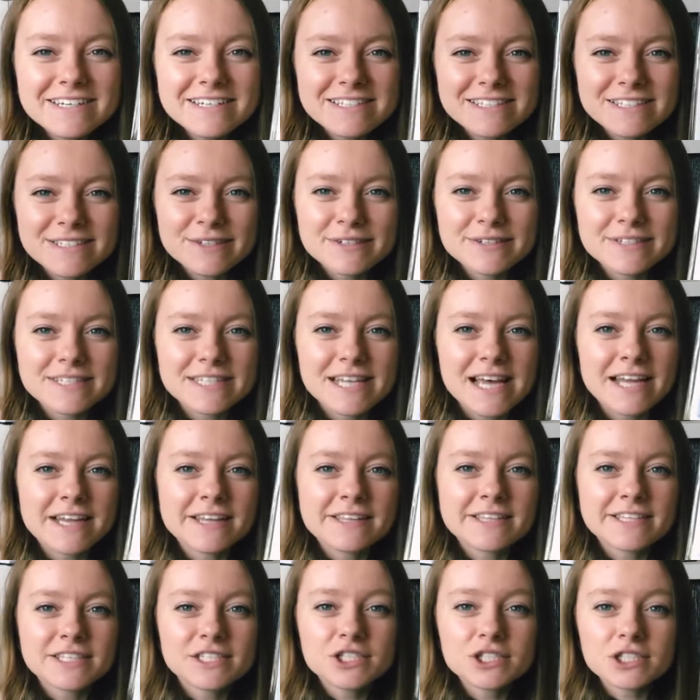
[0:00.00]
So excited.
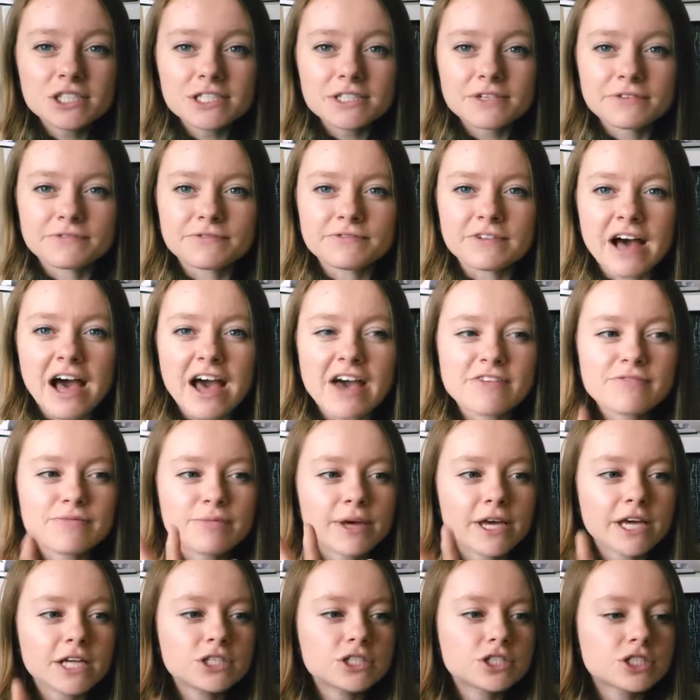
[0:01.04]
This is just a
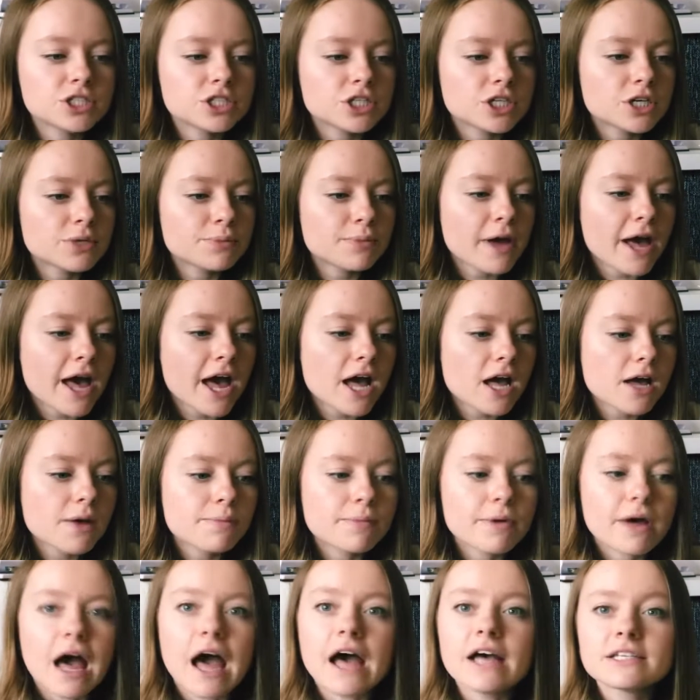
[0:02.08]
5-page sticker pack,
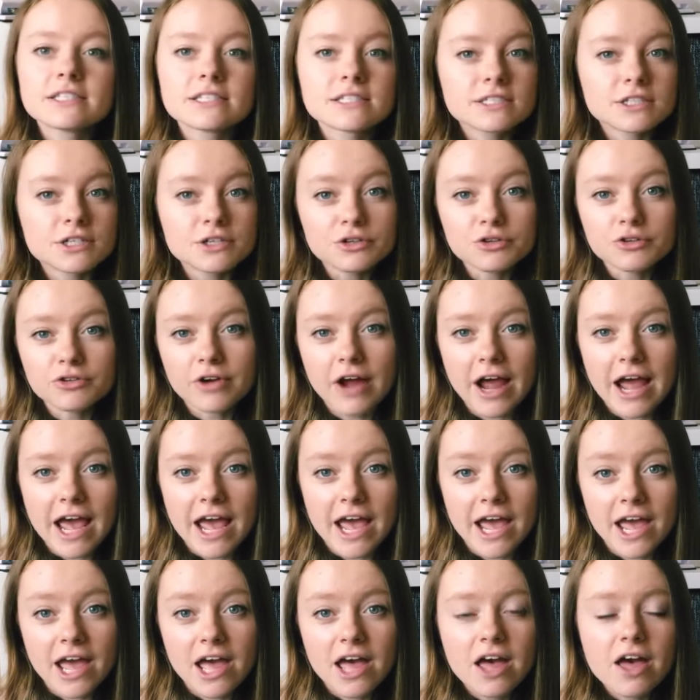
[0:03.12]
but still
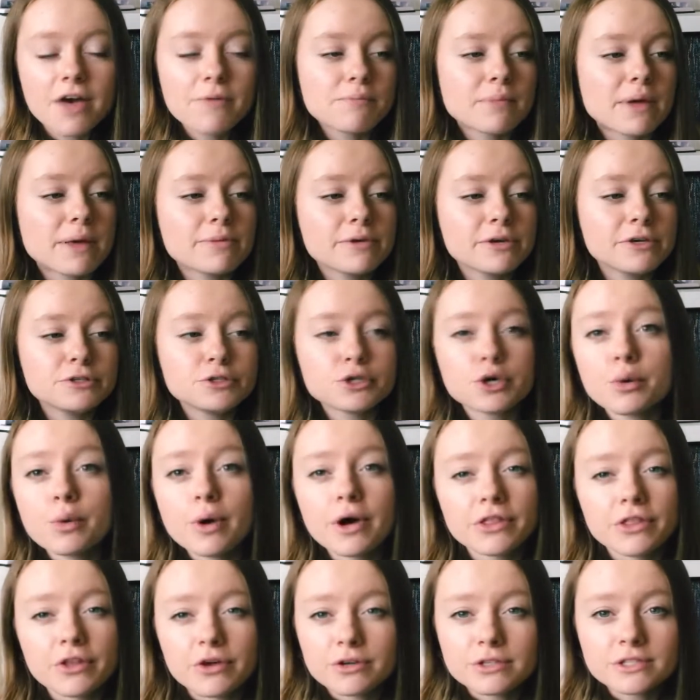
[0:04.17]
great. Maybe you don't
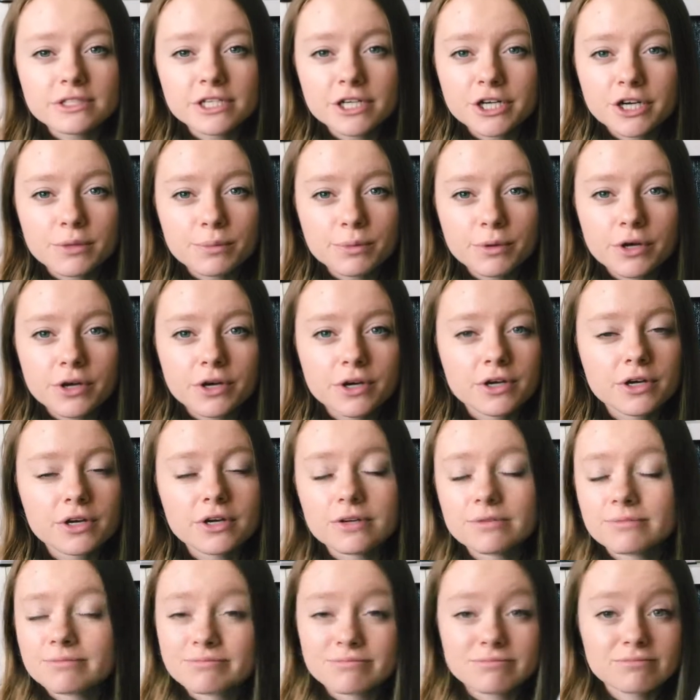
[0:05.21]
want the whole sticker book,
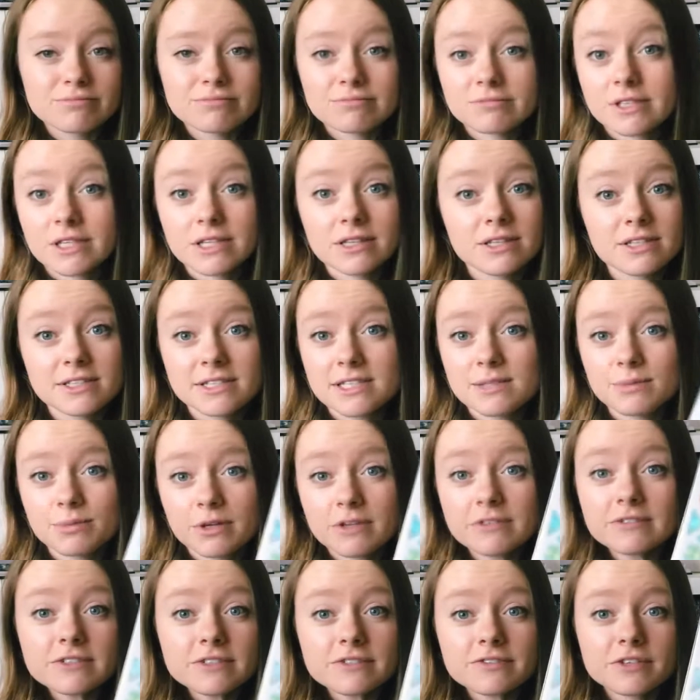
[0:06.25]
then this is
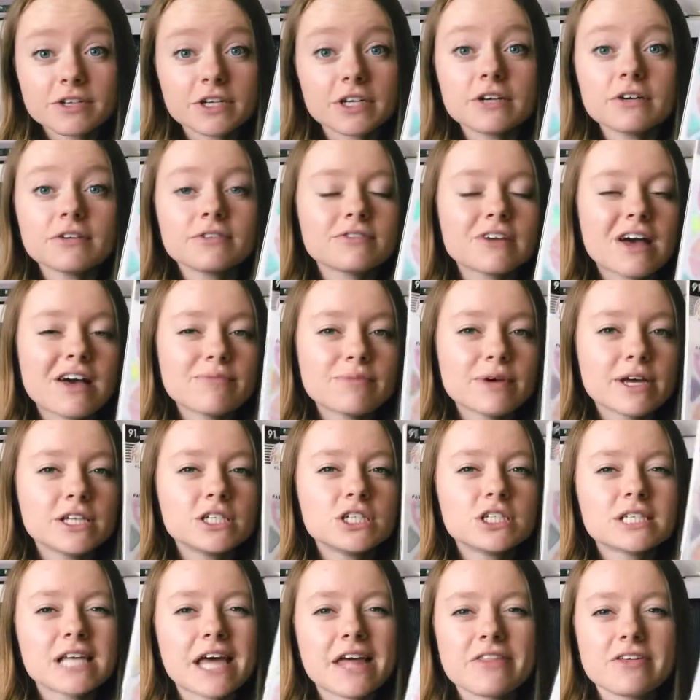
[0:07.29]
perfect for you. 5
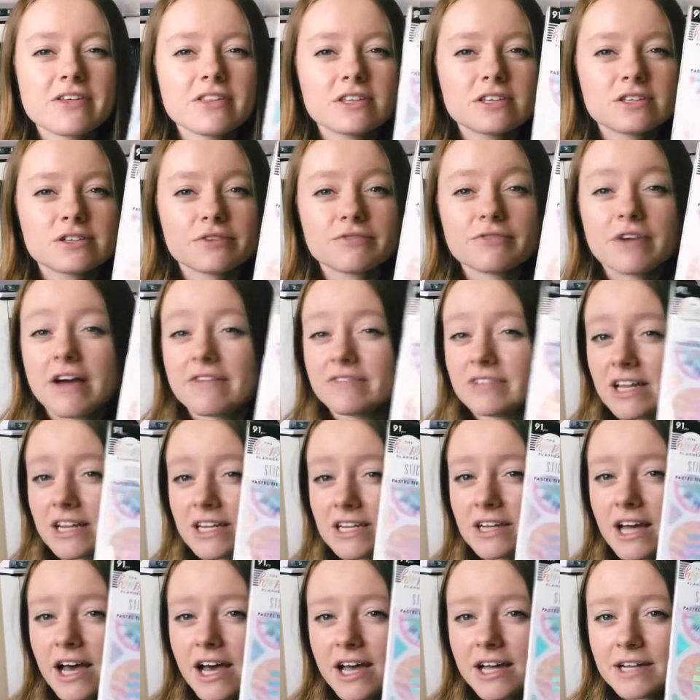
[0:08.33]
pages. I think these are
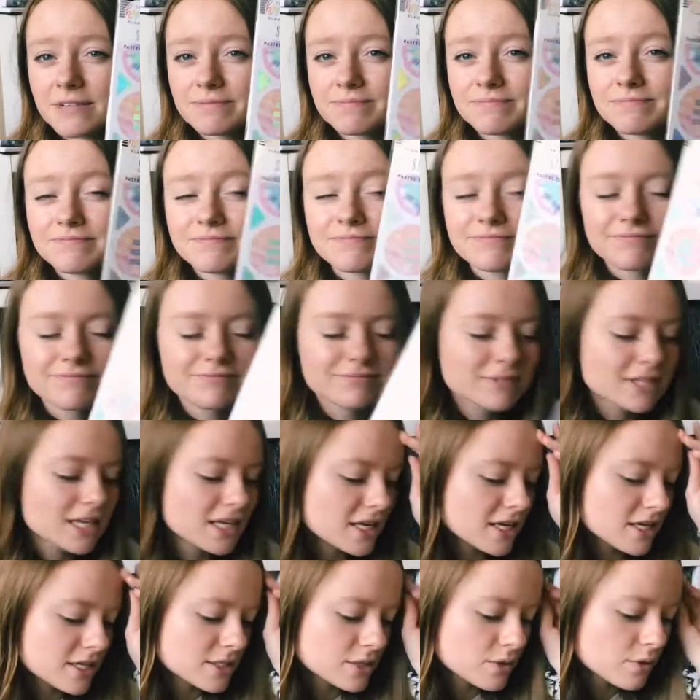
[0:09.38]
$5.99.
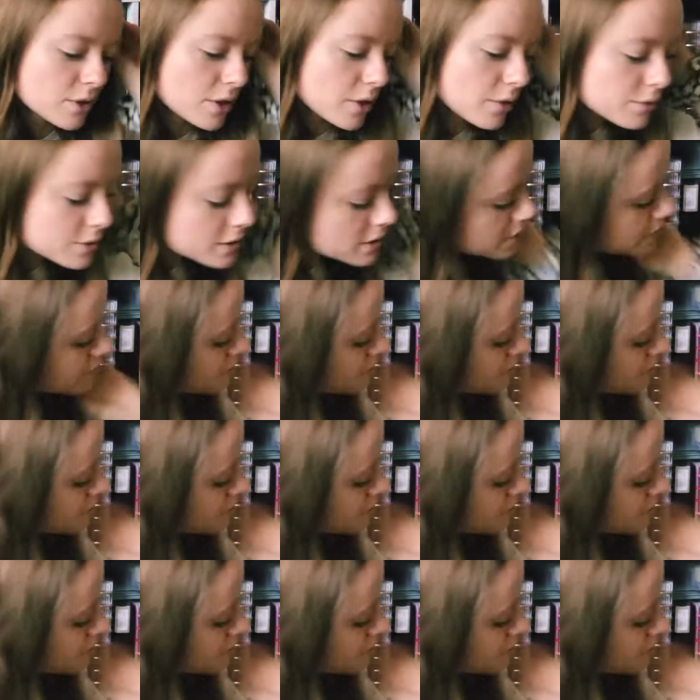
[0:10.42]
So cute.